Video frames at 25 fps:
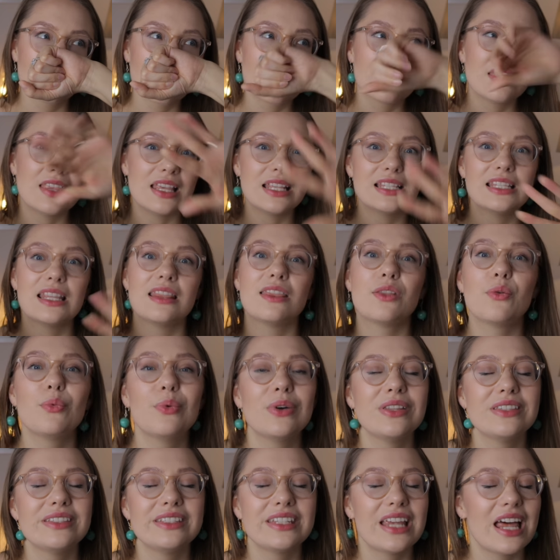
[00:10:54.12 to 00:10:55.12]
this in the
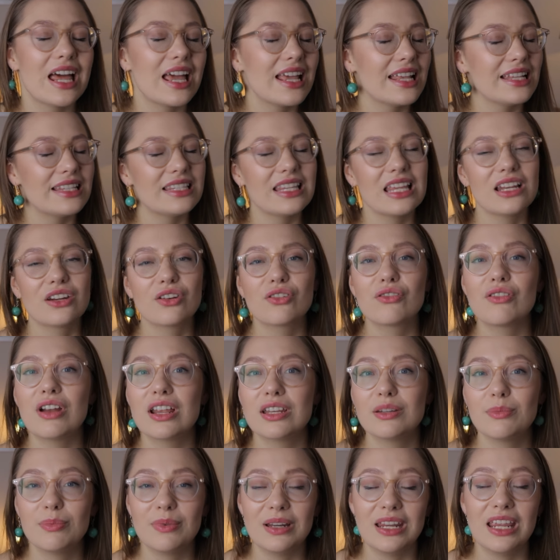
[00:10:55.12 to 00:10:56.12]
winter is
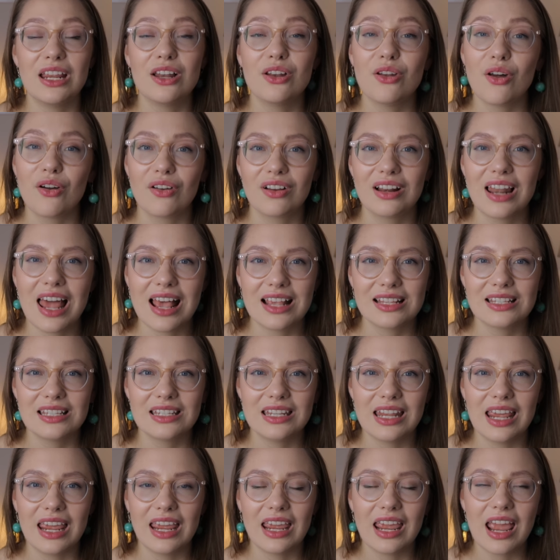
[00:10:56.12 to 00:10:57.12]
incredibly long
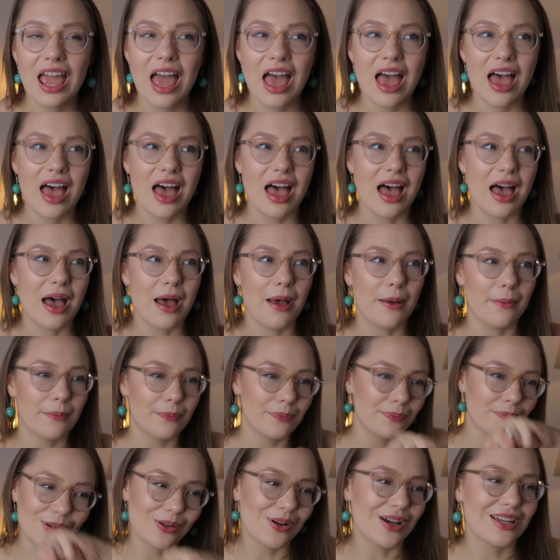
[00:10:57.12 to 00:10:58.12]
lasting.
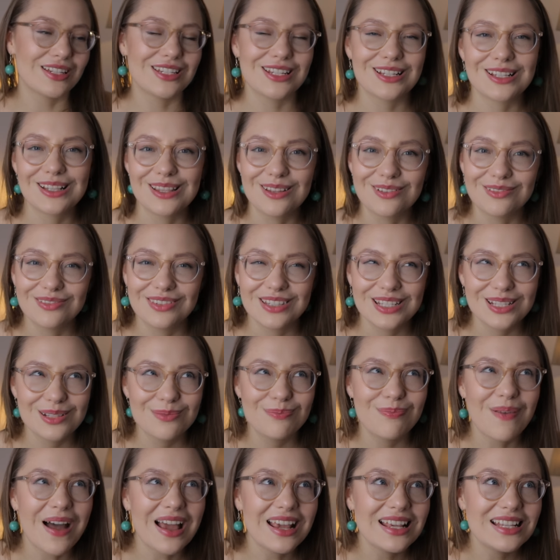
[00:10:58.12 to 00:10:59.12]
Um, I just love the
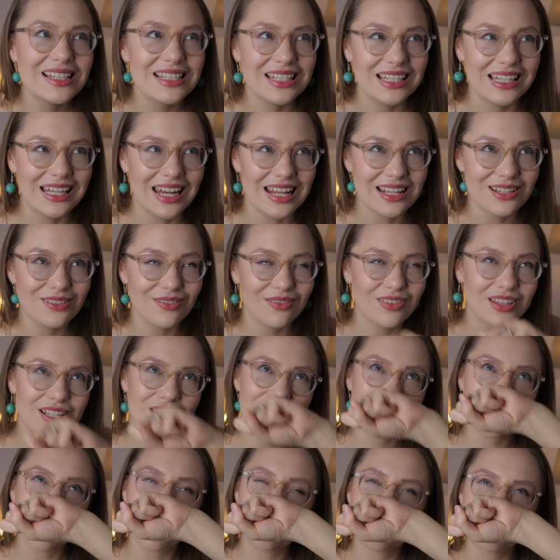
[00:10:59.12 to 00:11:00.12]
spiciness of
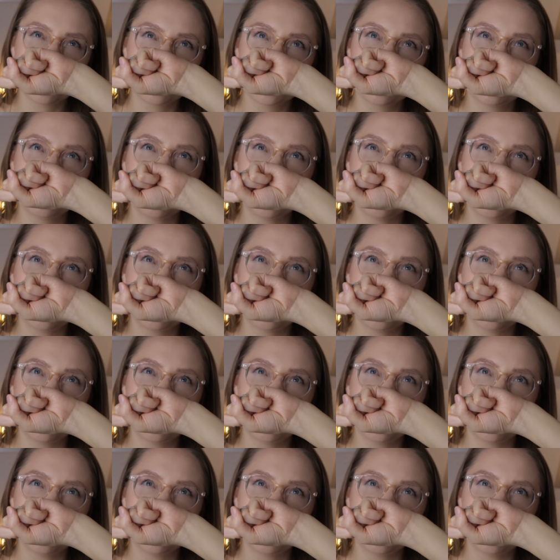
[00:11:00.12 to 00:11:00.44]
this fragrance